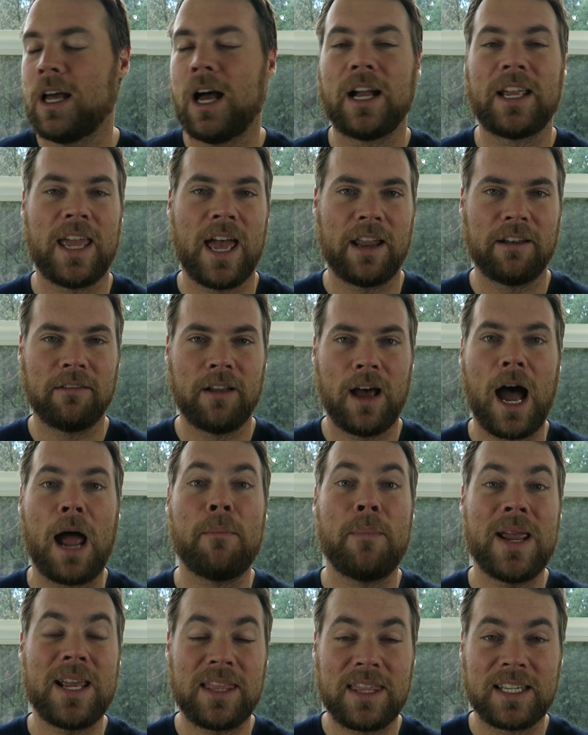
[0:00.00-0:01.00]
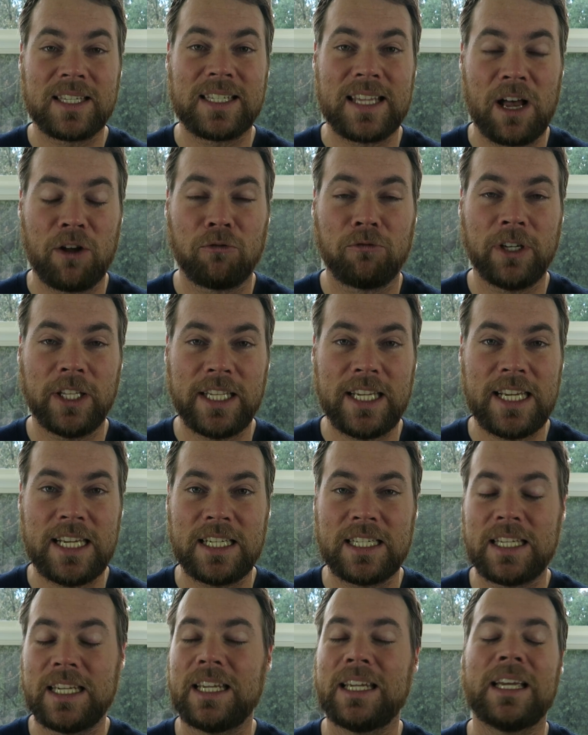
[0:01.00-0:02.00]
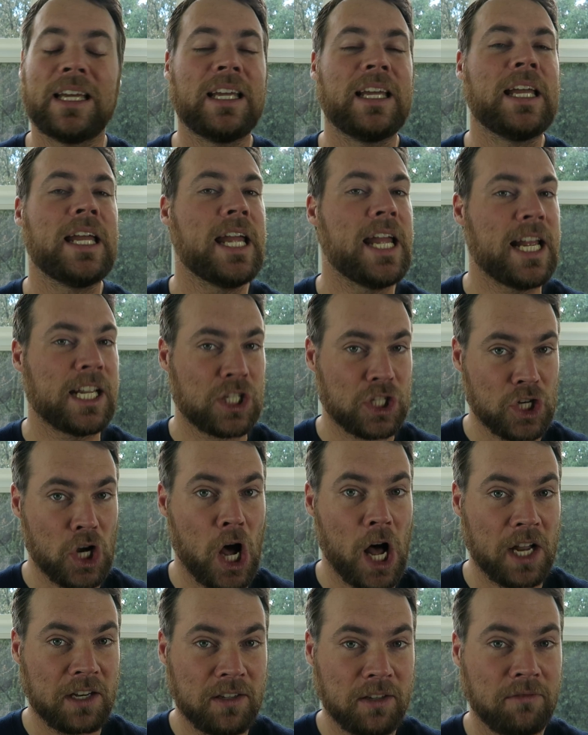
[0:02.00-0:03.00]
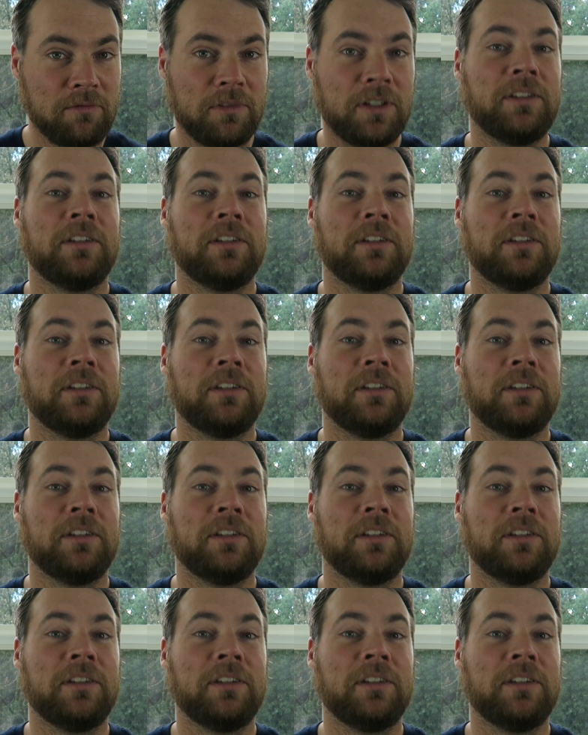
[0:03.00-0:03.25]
Again, I make this sound really easy. It's not.